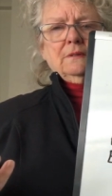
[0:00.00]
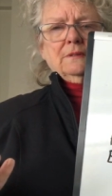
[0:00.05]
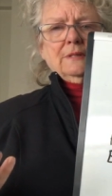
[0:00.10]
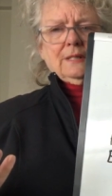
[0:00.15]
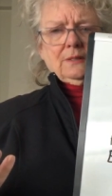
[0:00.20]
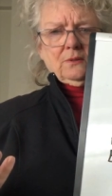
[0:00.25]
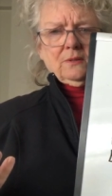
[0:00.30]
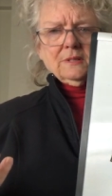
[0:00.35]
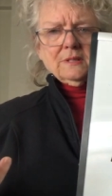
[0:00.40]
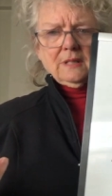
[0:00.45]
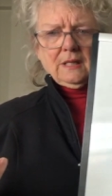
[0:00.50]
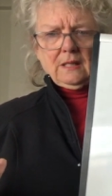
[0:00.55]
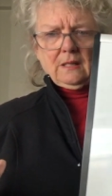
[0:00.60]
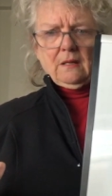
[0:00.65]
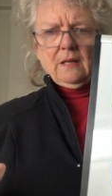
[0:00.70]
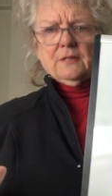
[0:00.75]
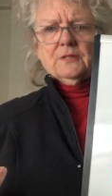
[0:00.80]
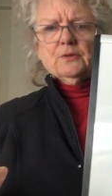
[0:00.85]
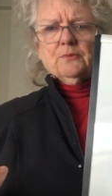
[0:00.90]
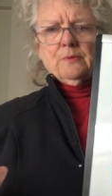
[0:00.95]
that looks like a
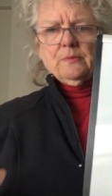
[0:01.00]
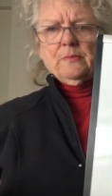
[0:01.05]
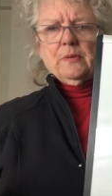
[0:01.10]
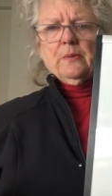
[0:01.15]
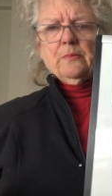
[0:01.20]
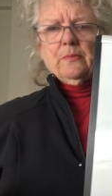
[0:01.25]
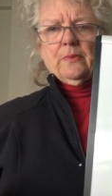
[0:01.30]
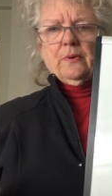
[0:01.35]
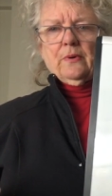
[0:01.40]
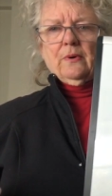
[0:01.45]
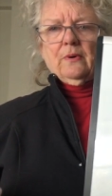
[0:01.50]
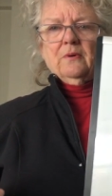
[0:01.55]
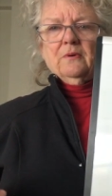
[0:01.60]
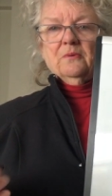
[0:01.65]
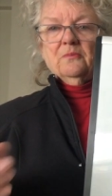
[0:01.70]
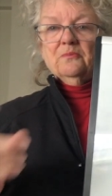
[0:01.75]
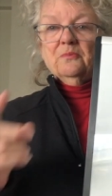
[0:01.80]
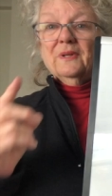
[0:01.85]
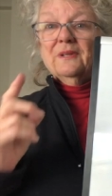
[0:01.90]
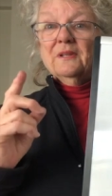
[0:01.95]
lot to remember,
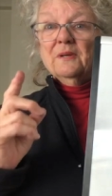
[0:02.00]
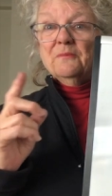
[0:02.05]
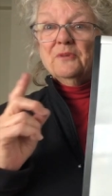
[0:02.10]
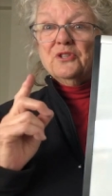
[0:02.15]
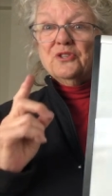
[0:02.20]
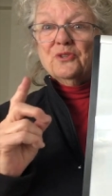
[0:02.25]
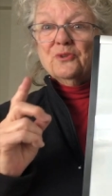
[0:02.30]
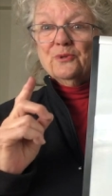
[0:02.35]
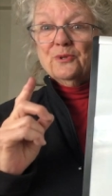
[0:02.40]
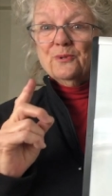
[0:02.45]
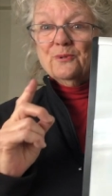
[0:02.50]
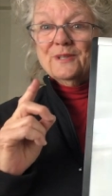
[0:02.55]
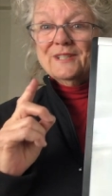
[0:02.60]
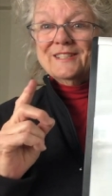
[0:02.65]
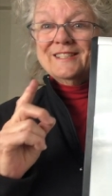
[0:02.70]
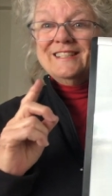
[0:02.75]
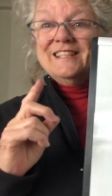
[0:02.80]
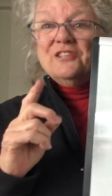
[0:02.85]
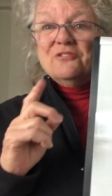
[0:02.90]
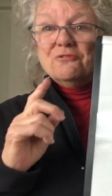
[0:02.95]
but let me show you a
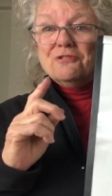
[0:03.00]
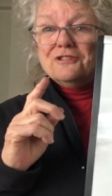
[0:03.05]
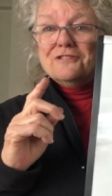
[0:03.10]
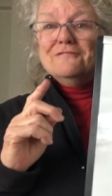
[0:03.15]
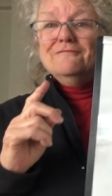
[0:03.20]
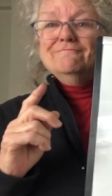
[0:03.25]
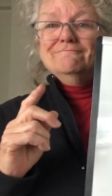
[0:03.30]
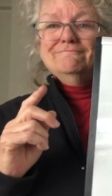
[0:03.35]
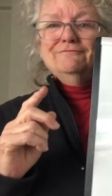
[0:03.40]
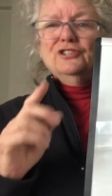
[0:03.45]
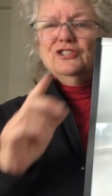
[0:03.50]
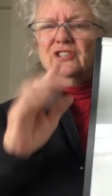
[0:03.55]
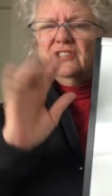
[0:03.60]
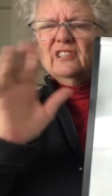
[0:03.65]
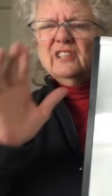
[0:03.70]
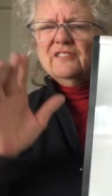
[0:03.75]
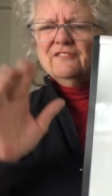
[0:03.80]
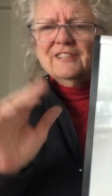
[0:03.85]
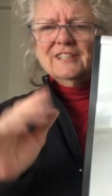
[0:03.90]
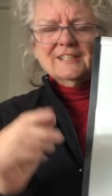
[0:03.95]
secret. You're gonna
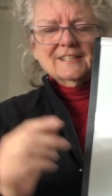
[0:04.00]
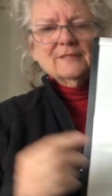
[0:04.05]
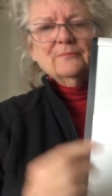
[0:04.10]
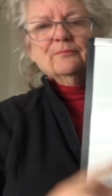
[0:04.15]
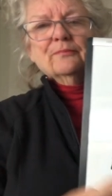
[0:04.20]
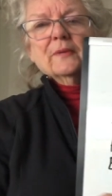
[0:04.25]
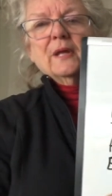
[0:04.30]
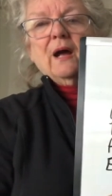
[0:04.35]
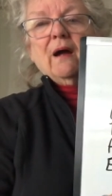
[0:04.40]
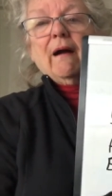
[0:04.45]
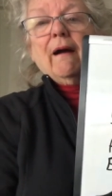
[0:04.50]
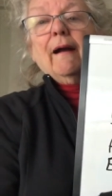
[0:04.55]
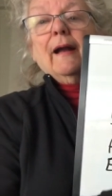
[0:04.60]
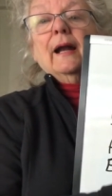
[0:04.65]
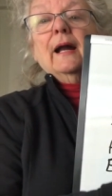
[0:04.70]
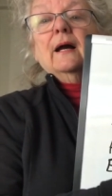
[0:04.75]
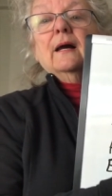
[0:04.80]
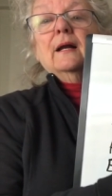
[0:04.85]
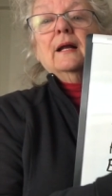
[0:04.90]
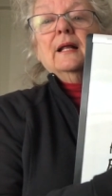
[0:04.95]
love this. All
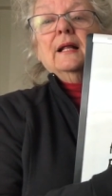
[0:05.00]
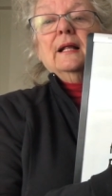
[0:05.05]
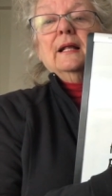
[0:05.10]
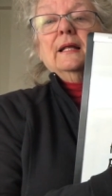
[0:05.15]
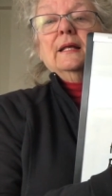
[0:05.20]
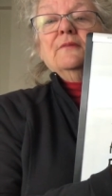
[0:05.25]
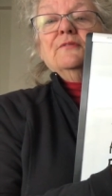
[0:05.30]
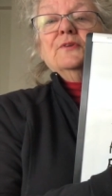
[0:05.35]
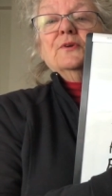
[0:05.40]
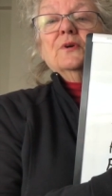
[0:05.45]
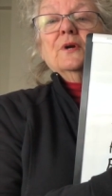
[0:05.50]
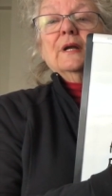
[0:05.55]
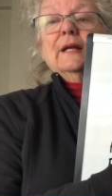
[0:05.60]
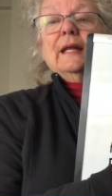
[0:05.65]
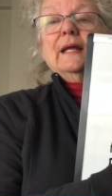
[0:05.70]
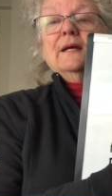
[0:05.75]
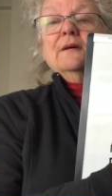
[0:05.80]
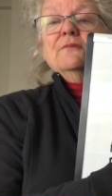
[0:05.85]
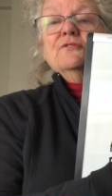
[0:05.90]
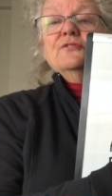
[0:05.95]
right, if you're on
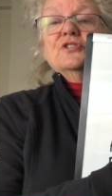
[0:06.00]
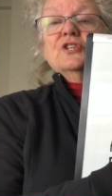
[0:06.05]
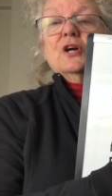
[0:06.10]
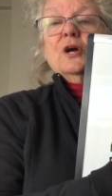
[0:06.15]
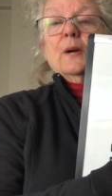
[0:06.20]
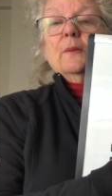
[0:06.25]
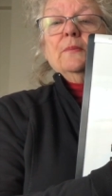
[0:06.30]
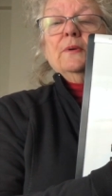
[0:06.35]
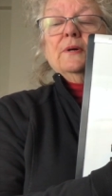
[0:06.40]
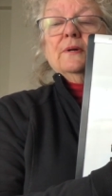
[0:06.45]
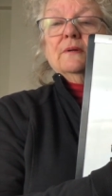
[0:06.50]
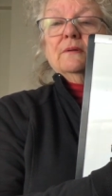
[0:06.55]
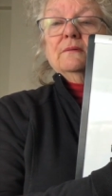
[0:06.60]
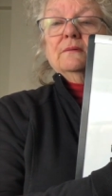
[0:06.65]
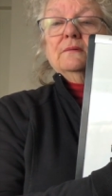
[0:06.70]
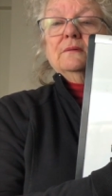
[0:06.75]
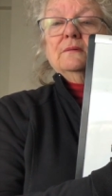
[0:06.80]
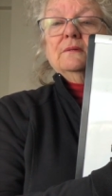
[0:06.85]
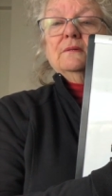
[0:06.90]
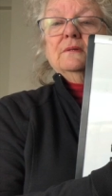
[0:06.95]
F sharp
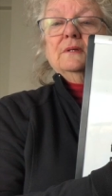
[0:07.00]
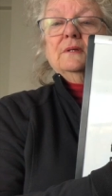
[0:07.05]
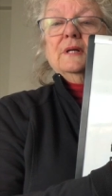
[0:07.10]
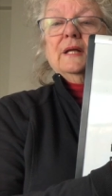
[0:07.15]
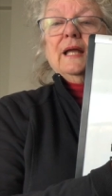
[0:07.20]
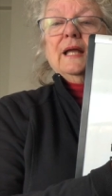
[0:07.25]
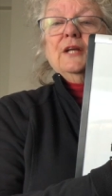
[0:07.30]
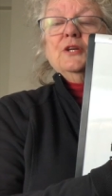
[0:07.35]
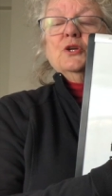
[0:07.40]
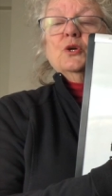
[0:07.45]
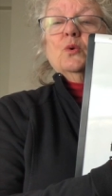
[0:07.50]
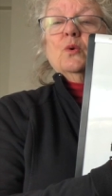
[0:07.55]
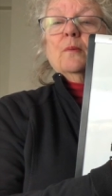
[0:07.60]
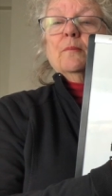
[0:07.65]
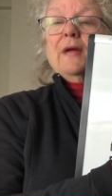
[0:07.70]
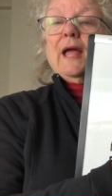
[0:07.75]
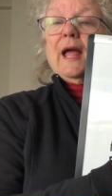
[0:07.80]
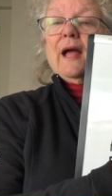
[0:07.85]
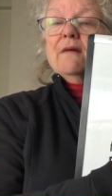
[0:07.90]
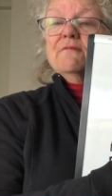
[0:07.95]
and you go up
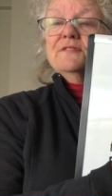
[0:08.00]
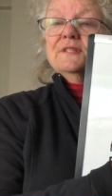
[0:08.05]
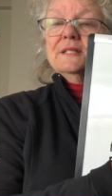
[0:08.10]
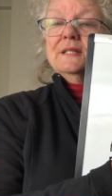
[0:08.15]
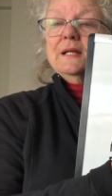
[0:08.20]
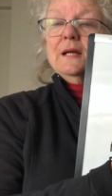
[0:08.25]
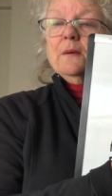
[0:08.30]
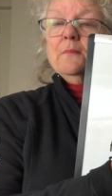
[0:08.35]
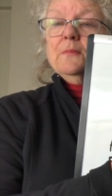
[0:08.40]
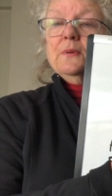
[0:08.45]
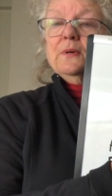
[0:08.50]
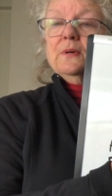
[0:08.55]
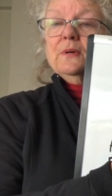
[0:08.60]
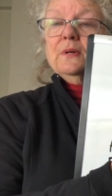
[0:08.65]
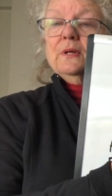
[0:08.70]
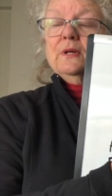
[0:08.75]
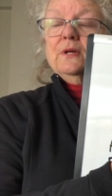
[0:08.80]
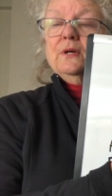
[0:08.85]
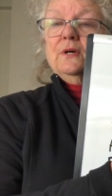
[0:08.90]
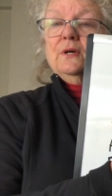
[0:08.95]
a half step,
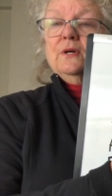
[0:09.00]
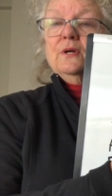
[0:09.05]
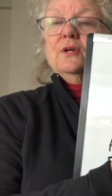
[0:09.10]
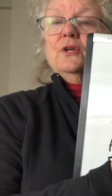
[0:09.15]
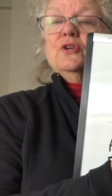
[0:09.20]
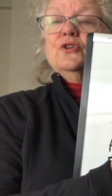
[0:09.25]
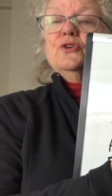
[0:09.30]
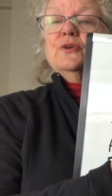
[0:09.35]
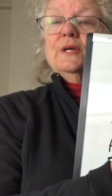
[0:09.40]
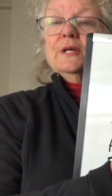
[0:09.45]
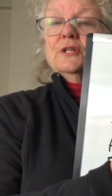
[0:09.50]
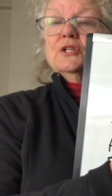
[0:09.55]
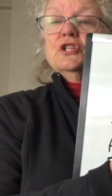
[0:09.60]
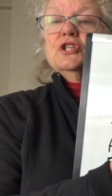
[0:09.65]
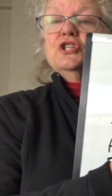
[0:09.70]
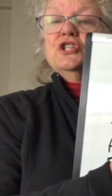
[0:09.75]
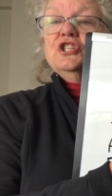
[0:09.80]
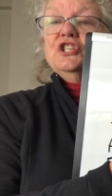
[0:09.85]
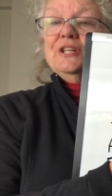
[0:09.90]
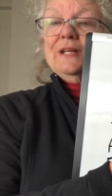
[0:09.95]
you get
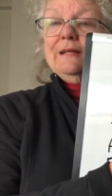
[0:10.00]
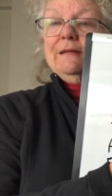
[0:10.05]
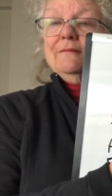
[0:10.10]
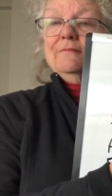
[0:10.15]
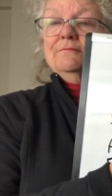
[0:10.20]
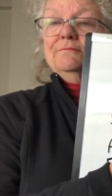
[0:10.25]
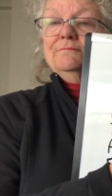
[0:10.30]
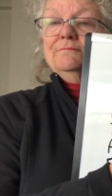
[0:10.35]
to G